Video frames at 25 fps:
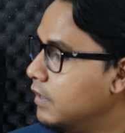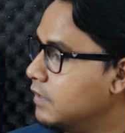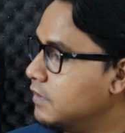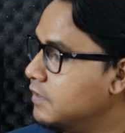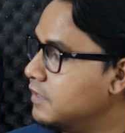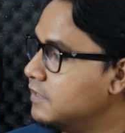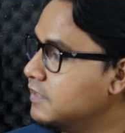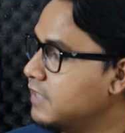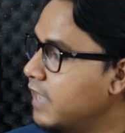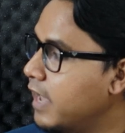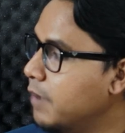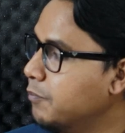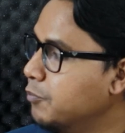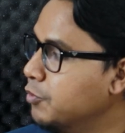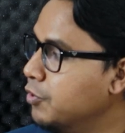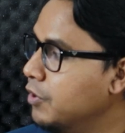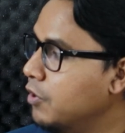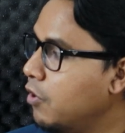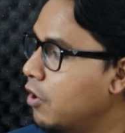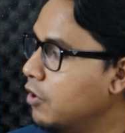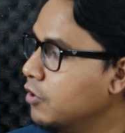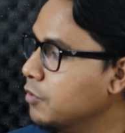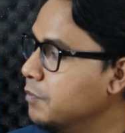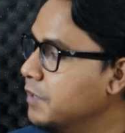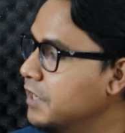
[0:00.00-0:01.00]
This app will
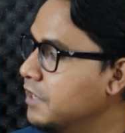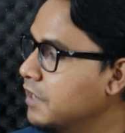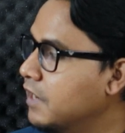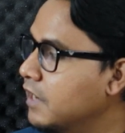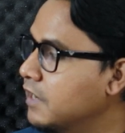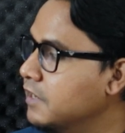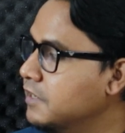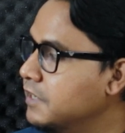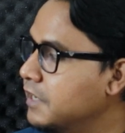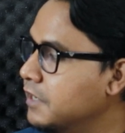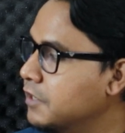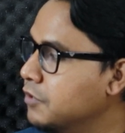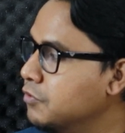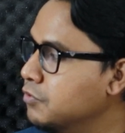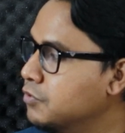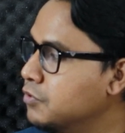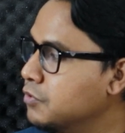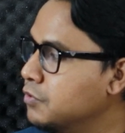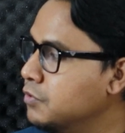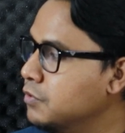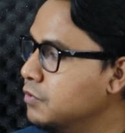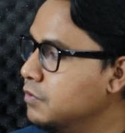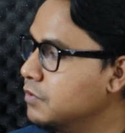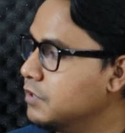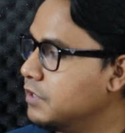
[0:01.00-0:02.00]
automatically take you
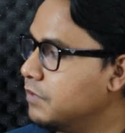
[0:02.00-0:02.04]
to